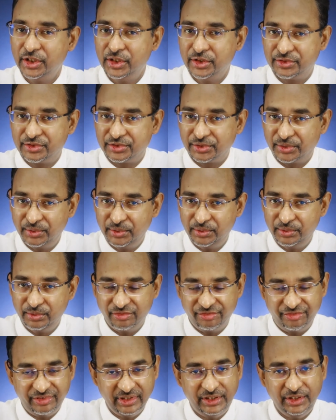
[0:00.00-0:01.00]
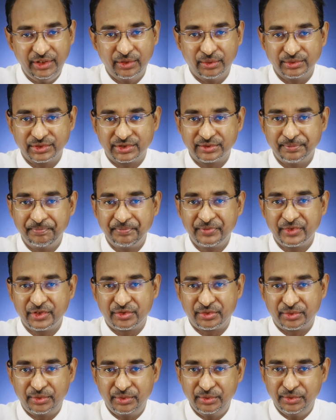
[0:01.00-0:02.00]
through videos,
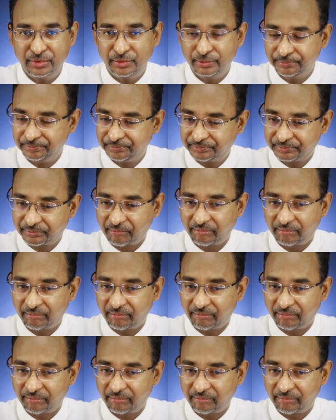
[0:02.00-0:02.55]
through